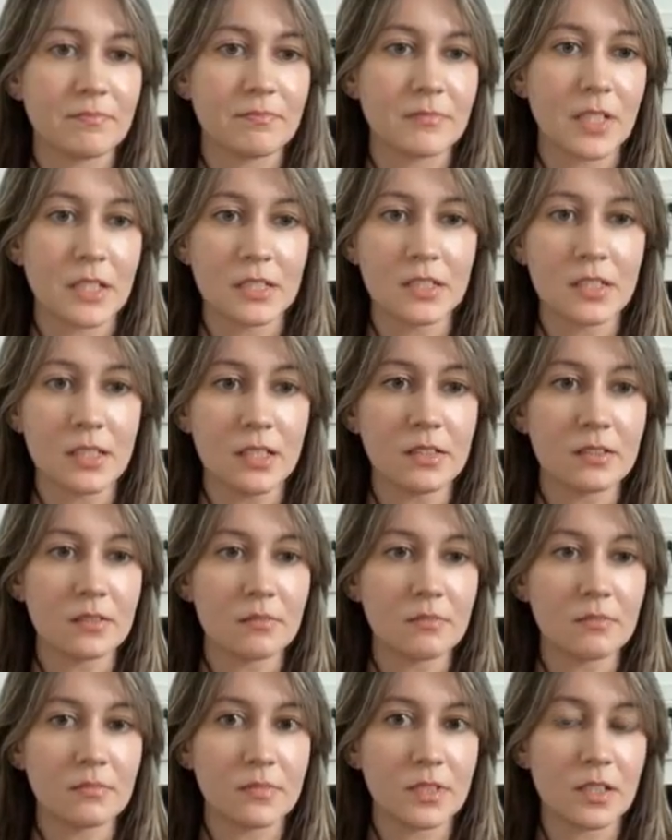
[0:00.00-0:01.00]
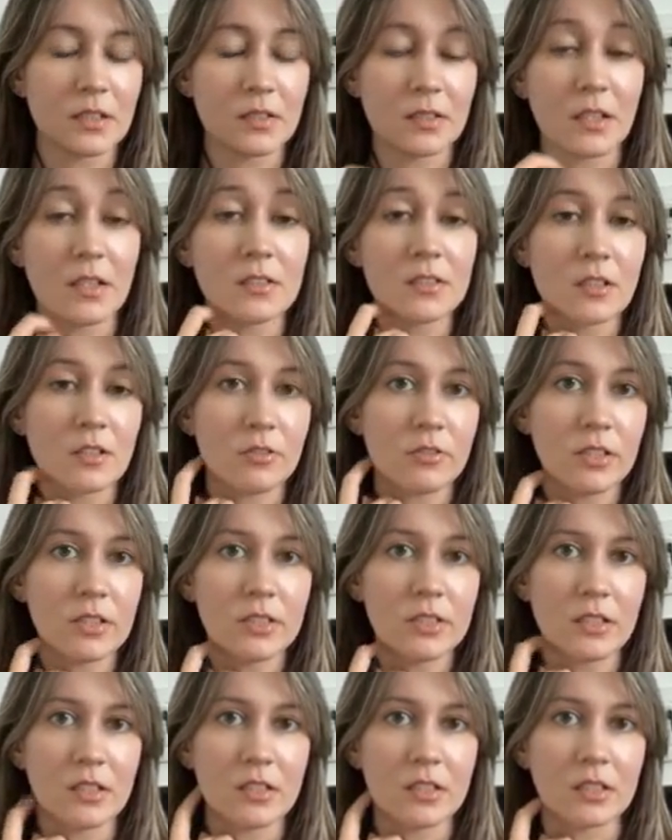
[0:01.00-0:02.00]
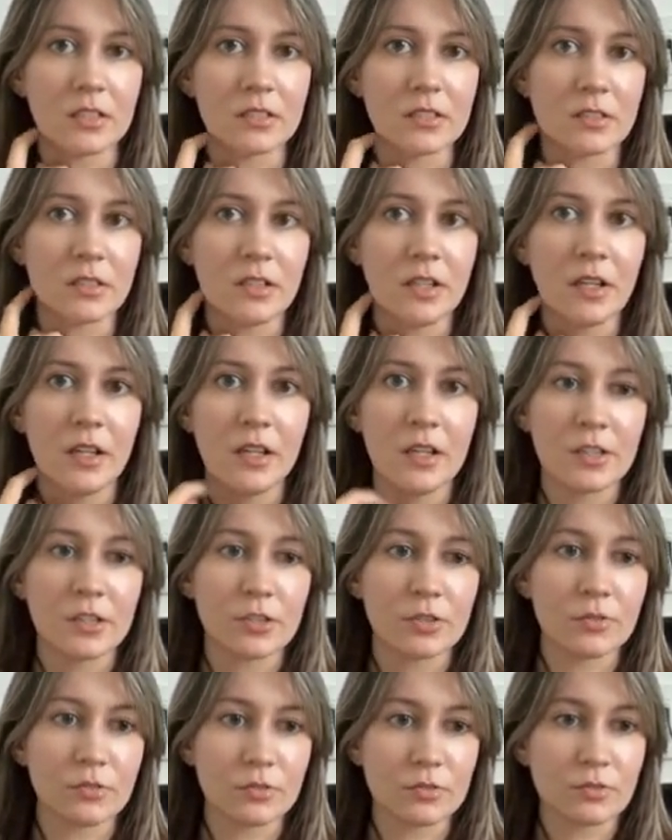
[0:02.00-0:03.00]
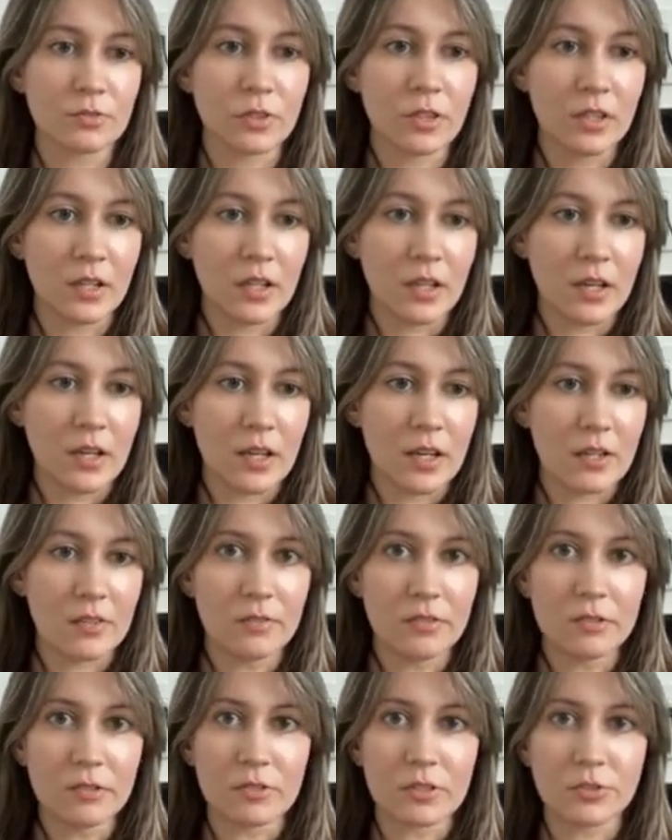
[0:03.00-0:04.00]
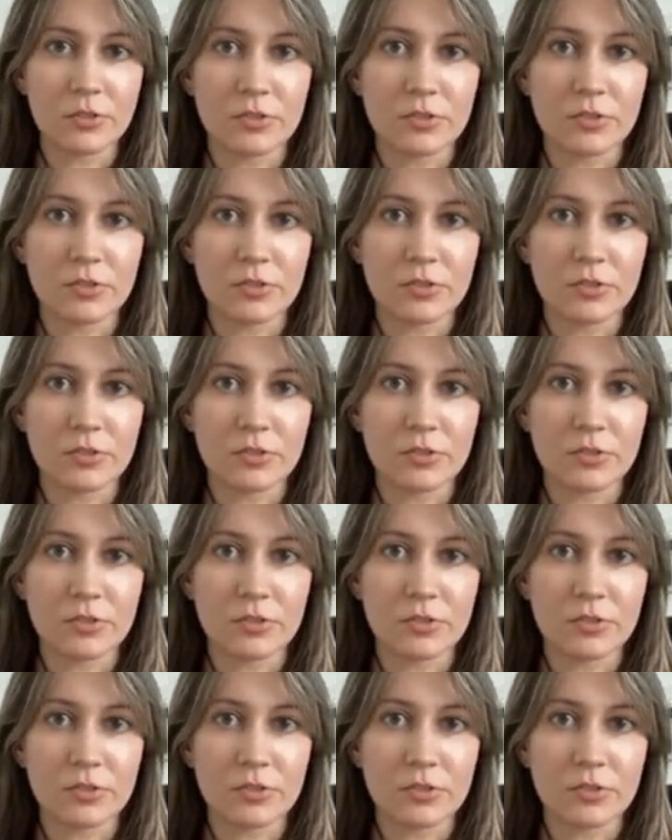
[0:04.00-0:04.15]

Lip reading: That's it. That's how easy it is. So everyone